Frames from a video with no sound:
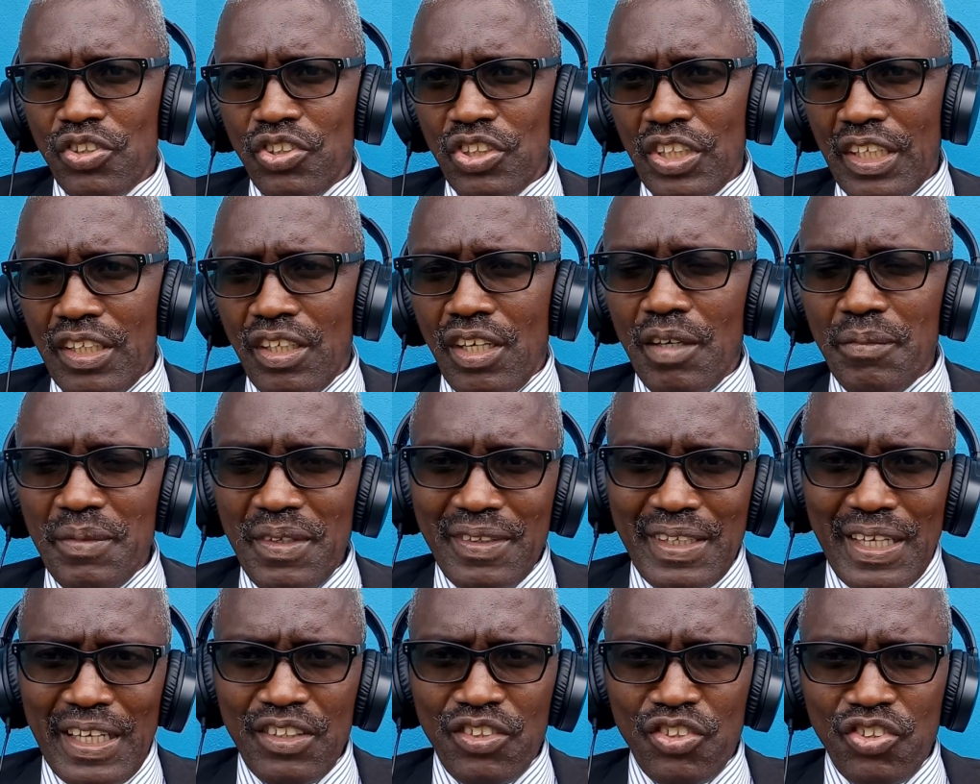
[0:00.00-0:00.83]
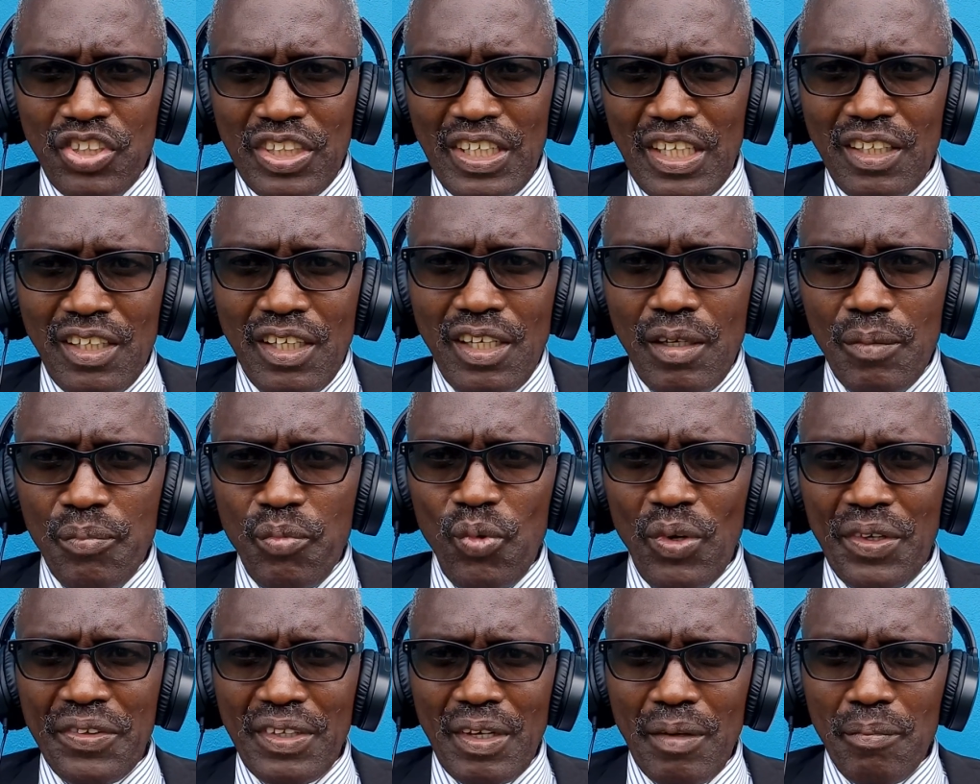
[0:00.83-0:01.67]
Jacob is that Jacob
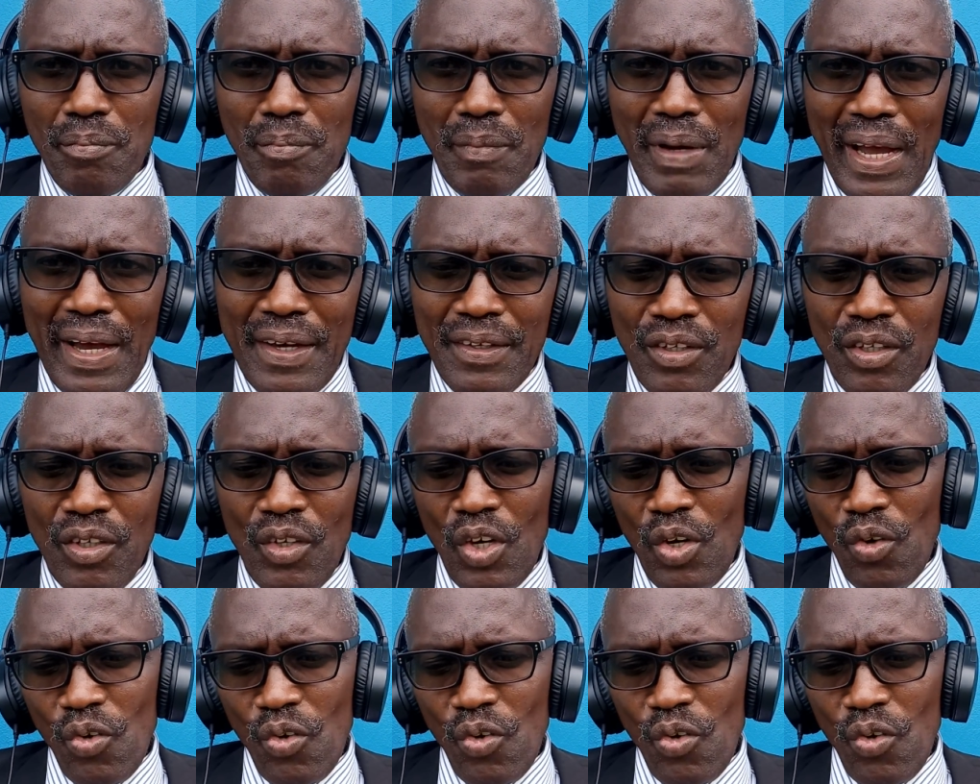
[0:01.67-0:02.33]
was a man,